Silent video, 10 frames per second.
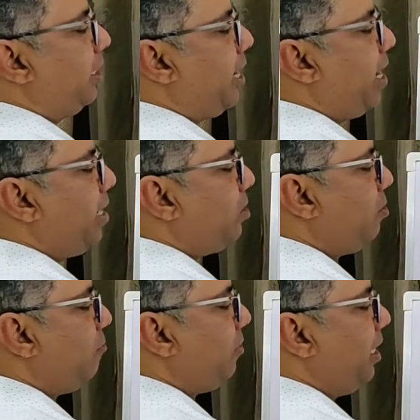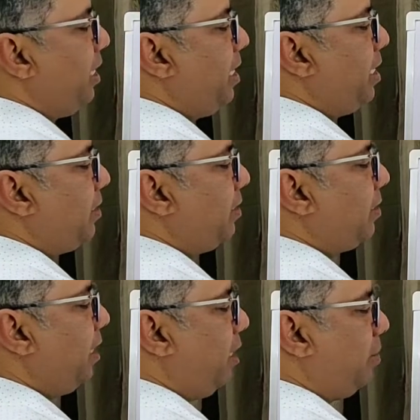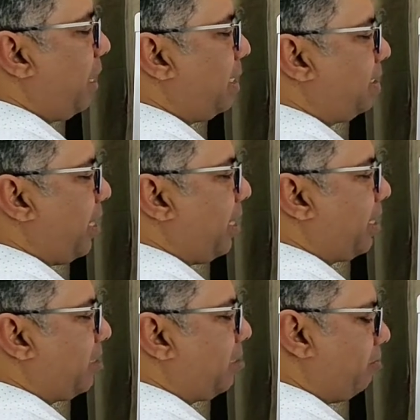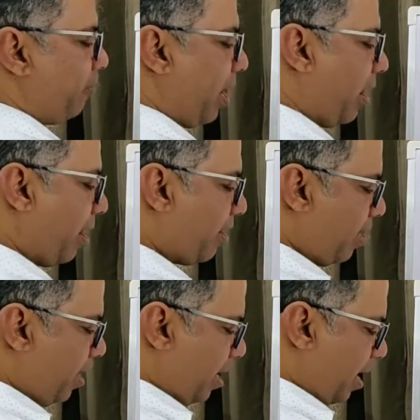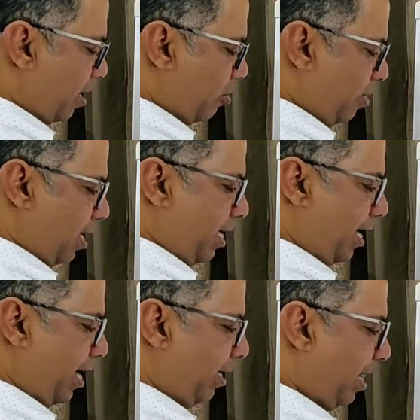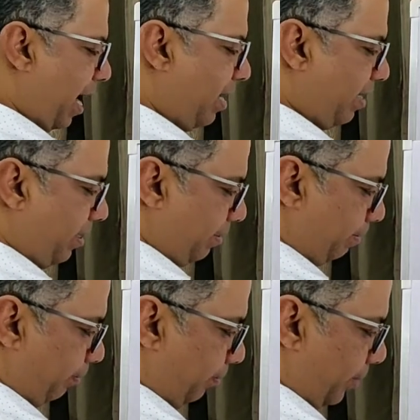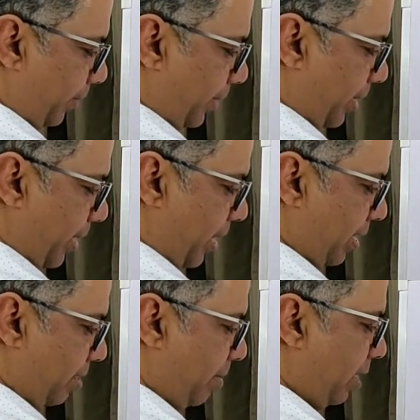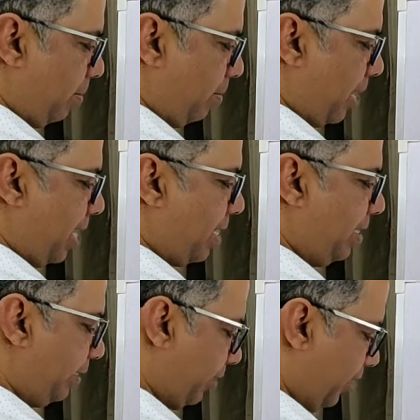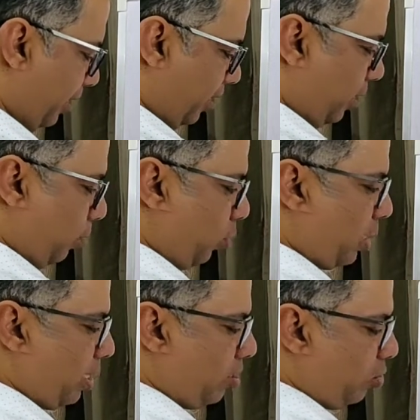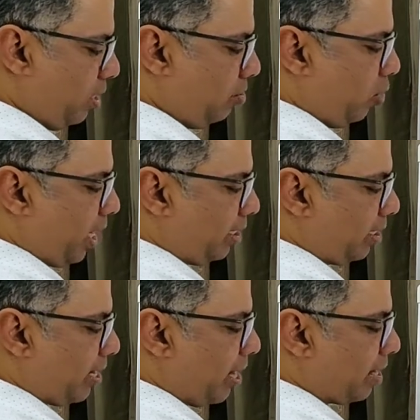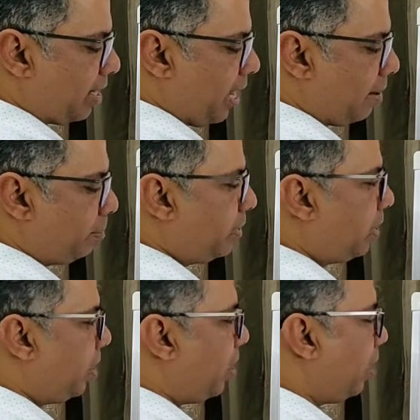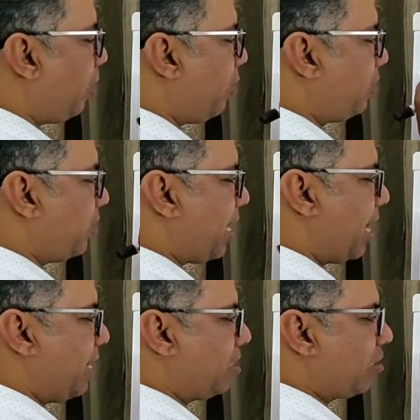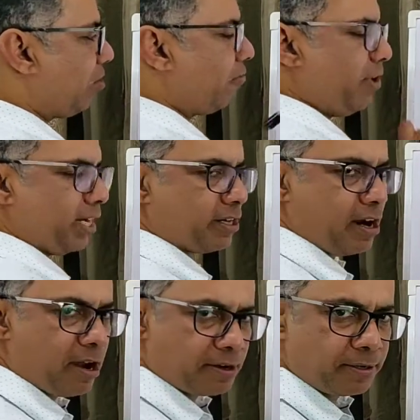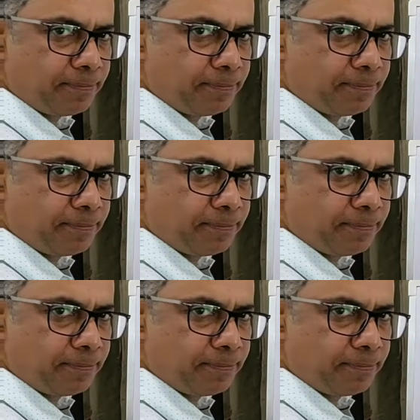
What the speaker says: the direction of E is the same as direction of R, and to indicate that I can multiply this with a unit vector r cap along the direction of vector r.